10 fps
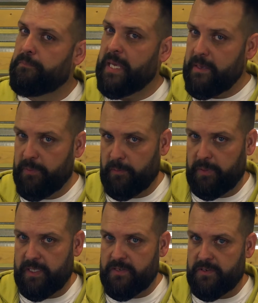people
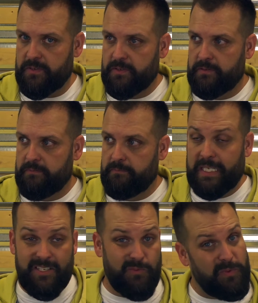pleasers
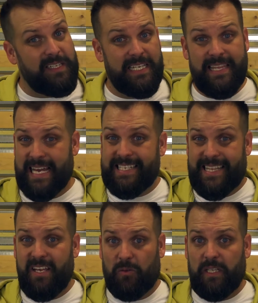because really that's
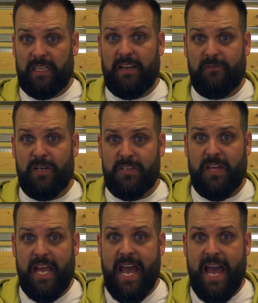the only leverage
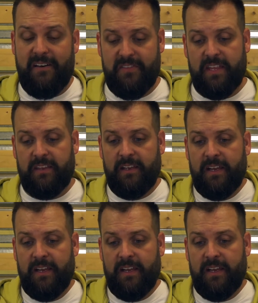they have that